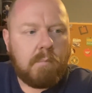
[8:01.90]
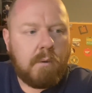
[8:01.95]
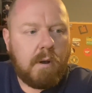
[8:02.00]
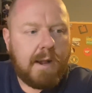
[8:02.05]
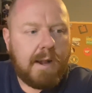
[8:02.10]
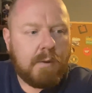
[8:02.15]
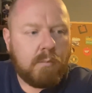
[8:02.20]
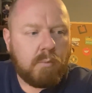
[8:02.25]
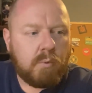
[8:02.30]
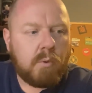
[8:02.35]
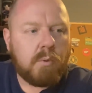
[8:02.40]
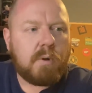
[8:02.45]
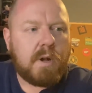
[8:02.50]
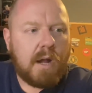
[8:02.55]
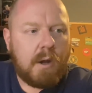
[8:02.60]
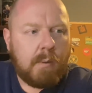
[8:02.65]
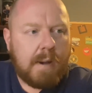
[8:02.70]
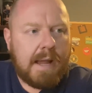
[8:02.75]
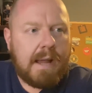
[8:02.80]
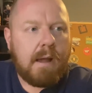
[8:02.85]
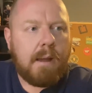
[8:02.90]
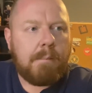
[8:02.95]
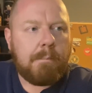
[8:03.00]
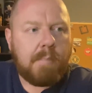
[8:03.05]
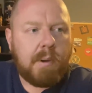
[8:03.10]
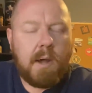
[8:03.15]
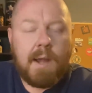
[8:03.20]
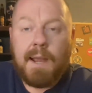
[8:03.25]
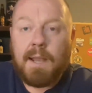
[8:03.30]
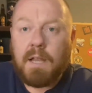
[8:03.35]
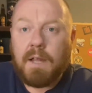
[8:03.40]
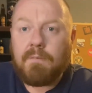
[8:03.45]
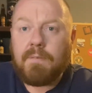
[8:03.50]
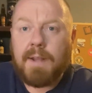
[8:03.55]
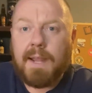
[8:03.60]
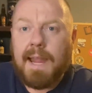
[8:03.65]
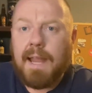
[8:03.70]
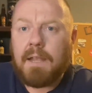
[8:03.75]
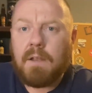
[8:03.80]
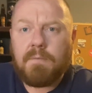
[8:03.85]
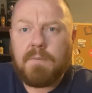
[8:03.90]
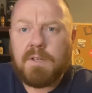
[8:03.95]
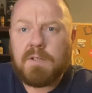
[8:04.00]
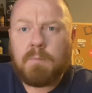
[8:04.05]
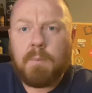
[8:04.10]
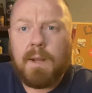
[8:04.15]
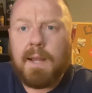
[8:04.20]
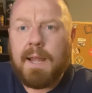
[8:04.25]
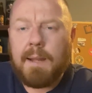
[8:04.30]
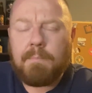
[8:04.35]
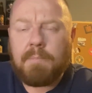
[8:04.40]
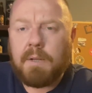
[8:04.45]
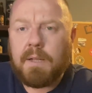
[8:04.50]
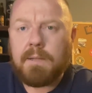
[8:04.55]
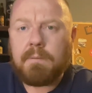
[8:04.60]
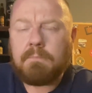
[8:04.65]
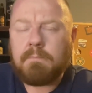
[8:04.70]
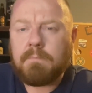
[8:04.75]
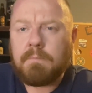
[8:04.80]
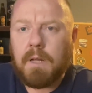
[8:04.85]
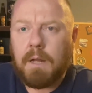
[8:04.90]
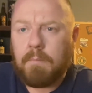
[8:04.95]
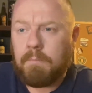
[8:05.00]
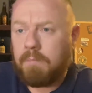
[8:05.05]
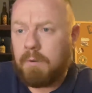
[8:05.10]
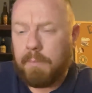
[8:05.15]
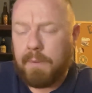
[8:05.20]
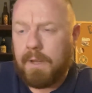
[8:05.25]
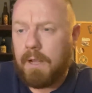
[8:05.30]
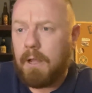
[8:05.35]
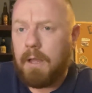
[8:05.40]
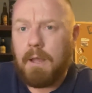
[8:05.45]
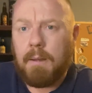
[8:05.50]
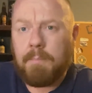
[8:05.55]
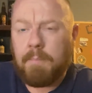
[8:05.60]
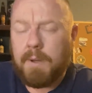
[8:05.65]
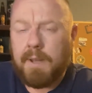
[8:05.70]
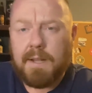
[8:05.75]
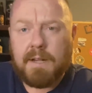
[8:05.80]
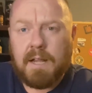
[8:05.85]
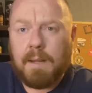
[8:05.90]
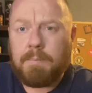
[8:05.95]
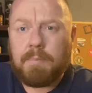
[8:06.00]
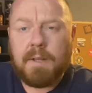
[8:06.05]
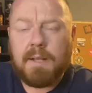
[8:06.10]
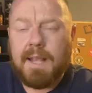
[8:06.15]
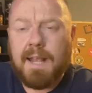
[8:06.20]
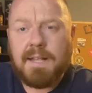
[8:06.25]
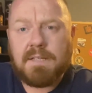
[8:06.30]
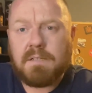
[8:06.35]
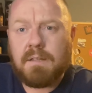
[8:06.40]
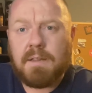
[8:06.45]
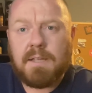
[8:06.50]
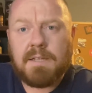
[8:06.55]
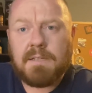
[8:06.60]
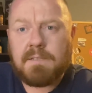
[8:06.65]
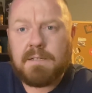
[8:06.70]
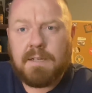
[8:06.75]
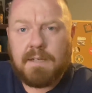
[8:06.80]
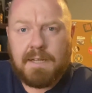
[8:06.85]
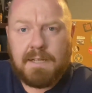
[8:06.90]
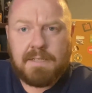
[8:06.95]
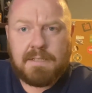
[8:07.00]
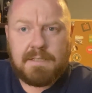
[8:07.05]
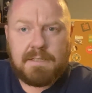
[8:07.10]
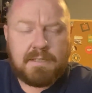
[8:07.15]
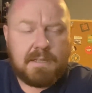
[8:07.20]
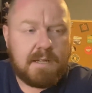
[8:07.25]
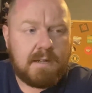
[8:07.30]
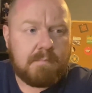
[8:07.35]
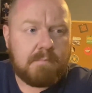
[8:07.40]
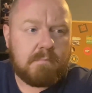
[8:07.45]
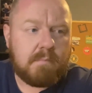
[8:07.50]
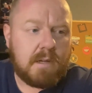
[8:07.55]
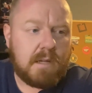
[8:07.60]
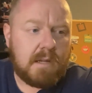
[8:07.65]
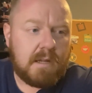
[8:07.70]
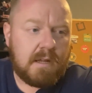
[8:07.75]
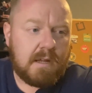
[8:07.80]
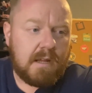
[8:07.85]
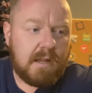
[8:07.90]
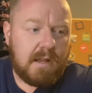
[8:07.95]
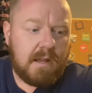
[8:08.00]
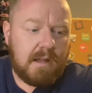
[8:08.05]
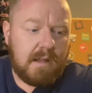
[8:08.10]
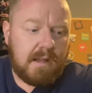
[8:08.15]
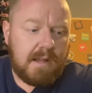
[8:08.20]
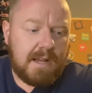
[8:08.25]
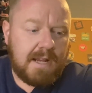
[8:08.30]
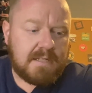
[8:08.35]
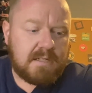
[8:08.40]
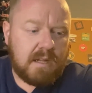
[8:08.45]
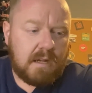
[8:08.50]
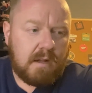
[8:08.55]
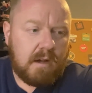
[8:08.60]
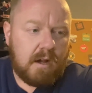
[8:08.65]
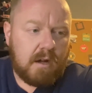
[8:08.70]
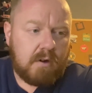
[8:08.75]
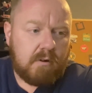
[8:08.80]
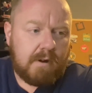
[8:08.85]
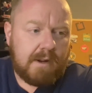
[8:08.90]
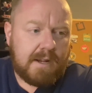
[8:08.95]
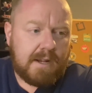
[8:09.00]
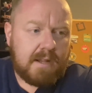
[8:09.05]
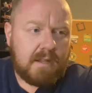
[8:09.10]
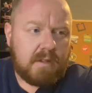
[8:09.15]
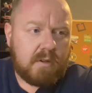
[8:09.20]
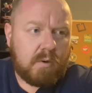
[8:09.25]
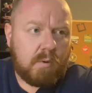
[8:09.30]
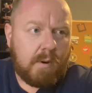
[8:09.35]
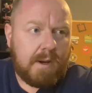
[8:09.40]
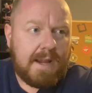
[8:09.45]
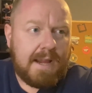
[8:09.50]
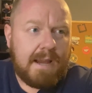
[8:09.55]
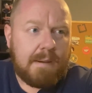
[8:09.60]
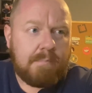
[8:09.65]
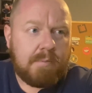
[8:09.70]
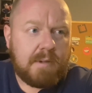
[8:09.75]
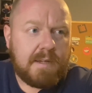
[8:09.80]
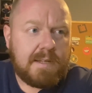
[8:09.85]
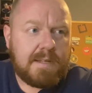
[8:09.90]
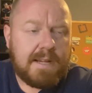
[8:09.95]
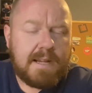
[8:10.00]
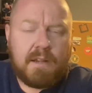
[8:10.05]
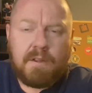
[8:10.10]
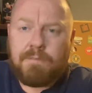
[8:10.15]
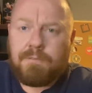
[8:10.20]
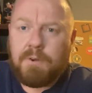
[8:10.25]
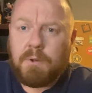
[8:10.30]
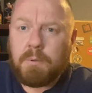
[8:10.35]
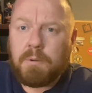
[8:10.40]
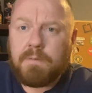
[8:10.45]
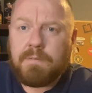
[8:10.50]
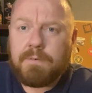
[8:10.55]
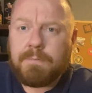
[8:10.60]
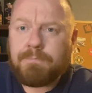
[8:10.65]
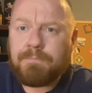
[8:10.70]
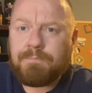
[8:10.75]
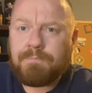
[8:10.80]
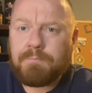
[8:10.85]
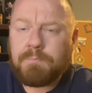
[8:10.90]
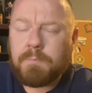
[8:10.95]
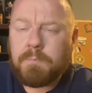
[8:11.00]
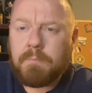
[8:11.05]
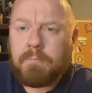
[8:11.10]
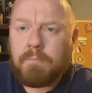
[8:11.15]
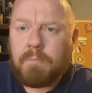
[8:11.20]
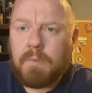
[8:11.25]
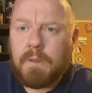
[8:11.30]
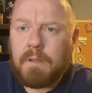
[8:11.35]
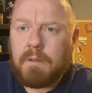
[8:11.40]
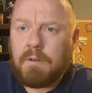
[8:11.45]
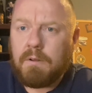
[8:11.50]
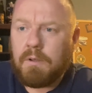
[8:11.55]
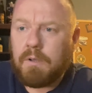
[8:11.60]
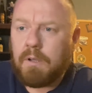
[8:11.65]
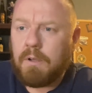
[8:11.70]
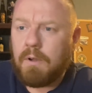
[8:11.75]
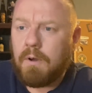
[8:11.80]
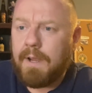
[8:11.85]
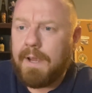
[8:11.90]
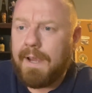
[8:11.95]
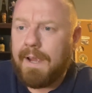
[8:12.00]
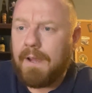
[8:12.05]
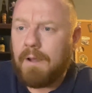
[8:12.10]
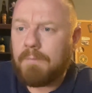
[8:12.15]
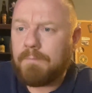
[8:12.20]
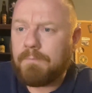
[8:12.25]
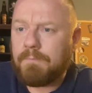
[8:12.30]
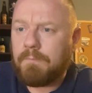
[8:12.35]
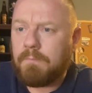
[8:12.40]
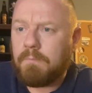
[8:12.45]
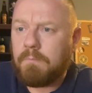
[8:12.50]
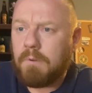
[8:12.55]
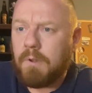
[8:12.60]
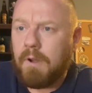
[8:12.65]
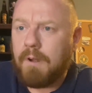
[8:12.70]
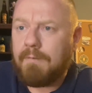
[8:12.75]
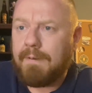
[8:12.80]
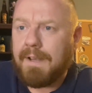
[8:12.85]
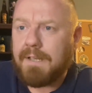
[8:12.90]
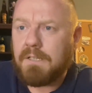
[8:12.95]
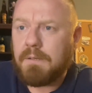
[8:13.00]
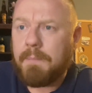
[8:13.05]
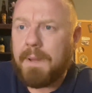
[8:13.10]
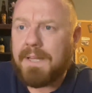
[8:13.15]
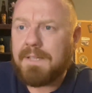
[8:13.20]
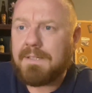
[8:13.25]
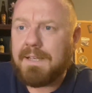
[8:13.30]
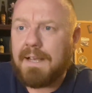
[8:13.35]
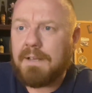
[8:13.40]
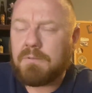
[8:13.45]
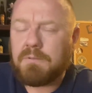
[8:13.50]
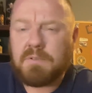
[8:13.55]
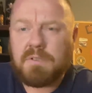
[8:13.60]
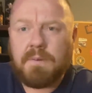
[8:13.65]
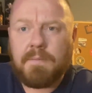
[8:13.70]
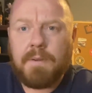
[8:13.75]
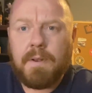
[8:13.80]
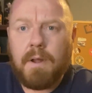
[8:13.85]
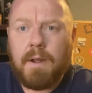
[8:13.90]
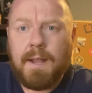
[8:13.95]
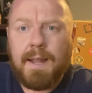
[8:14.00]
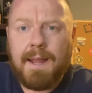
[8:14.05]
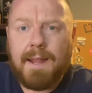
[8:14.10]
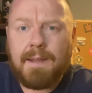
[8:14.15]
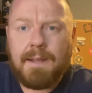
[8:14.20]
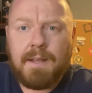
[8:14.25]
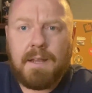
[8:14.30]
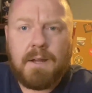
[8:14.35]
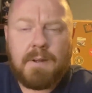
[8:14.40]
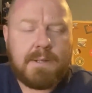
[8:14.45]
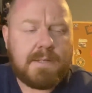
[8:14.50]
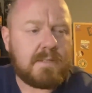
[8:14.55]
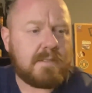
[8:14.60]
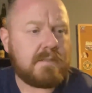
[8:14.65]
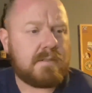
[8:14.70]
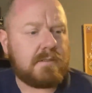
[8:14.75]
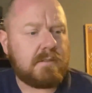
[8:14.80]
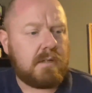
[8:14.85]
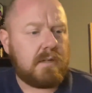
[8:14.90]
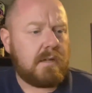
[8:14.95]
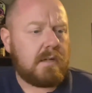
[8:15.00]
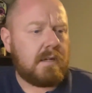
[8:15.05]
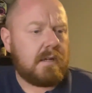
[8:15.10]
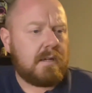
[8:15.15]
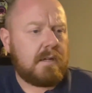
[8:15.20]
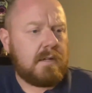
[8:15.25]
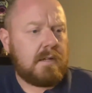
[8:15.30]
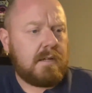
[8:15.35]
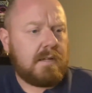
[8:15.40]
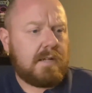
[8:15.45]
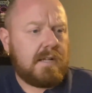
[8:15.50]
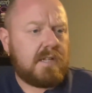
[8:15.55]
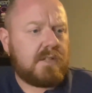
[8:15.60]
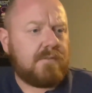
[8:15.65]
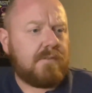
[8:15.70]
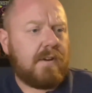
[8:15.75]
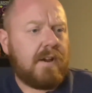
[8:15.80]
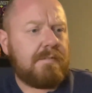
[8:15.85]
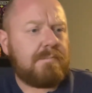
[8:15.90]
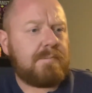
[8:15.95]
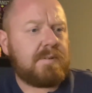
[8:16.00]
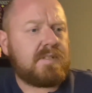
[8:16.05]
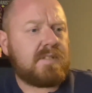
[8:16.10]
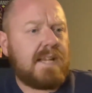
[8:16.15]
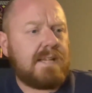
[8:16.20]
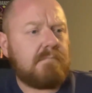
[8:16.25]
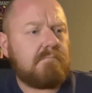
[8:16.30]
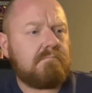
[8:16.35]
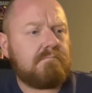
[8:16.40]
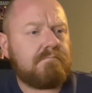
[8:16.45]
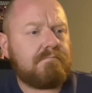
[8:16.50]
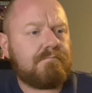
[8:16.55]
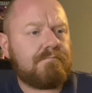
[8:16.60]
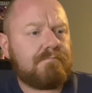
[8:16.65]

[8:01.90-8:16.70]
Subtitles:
will go out and buy another can of this quite happily. I'll probably go out and buy a couple of cans of this. It's a lager I could quite happily neck a few of on a night out, night around your mate's house or something like that. You know, it's 5%.